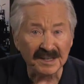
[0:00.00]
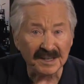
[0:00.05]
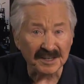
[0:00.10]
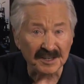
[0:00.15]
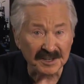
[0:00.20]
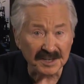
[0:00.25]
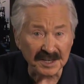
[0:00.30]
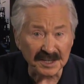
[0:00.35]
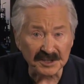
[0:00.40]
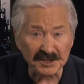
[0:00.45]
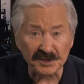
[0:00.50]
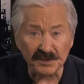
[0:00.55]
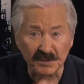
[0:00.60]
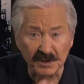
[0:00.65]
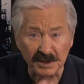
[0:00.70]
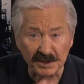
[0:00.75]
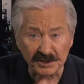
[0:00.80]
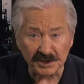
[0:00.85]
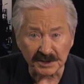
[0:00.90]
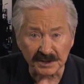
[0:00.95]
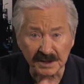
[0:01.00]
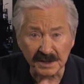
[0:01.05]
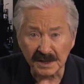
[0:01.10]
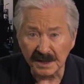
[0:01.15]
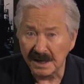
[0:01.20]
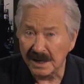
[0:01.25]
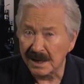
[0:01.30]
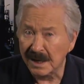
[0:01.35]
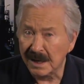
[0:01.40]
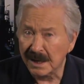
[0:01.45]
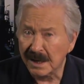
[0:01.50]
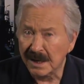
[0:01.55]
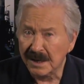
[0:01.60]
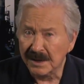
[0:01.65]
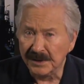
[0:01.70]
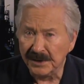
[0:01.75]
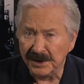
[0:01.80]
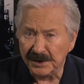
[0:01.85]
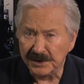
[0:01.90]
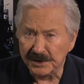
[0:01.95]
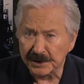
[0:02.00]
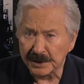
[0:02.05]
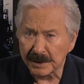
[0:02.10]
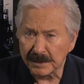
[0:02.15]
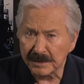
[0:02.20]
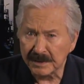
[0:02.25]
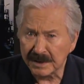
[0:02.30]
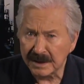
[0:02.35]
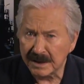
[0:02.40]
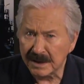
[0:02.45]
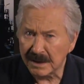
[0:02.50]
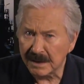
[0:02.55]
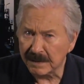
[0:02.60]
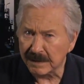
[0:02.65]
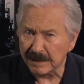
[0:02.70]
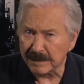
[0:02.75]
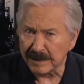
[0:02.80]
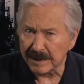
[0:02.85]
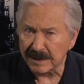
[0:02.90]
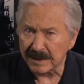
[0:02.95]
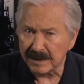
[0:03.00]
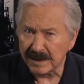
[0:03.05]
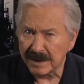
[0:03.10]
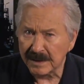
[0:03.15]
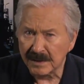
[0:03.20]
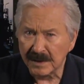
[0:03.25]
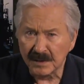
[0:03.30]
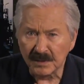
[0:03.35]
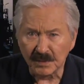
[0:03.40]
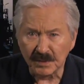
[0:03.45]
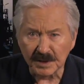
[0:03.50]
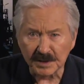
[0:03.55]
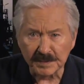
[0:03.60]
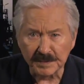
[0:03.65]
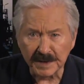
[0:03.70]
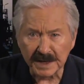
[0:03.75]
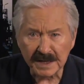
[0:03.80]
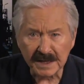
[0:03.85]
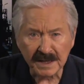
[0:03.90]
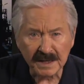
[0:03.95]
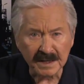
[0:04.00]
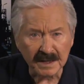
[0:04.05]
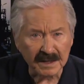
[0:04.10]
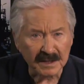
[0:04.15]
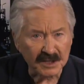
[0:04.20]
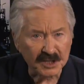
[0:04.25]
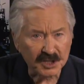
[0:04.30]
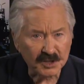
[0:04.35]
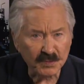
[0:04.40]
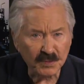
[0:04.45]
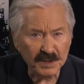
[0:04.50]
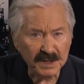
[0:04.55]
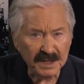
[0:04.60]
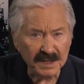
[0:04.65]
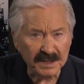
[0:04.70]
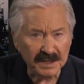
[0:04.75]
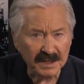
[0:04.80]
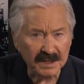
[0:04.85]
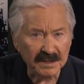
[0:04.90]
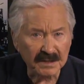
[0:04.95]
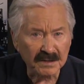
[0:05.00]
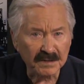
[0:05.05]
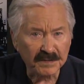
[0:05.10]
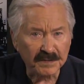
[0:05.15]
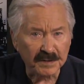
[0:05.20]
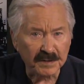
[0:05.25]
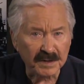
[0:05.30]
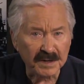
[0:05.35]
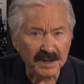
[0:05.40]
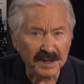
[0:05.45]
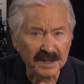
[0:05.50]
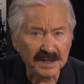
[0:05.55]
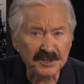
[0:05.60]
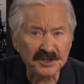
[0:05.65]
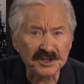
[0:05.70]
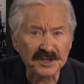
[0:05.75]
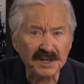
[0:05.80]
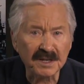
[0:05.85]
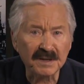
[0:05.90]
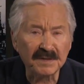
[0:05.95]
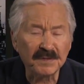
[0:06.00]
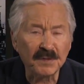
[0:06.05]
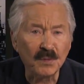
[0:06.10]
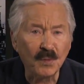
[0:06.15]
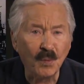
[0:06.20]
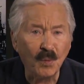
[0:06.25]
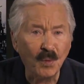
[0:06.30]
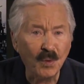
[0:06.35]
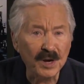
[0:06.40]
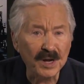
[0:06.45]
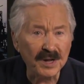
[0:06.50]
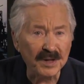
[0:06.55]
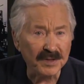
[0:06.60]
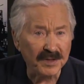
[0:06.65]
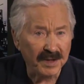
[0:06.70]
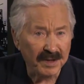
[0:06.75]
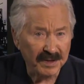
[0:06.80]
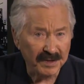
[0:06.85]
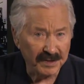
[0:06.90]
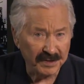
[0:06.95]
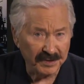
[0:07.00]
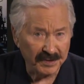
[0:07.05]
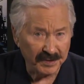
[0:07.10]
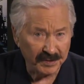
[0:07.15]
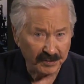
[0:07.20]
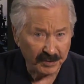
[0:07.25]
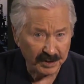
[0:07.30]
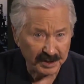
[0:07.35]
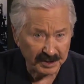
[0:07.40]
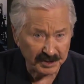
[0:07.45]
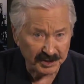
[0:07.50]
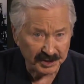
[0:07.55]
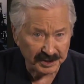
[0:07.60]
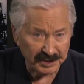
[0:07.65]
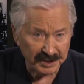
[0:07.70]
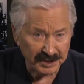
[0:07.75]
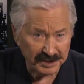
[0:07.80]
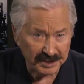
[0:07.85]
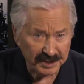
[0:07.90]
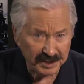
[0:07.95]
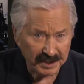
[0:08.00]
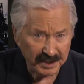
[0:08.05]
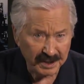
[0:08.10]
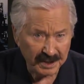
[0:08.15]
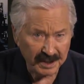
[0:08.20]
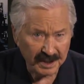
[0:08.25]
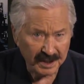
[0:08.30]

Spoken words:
against Russia, the German government was making a sweet deal for itself with the Russians.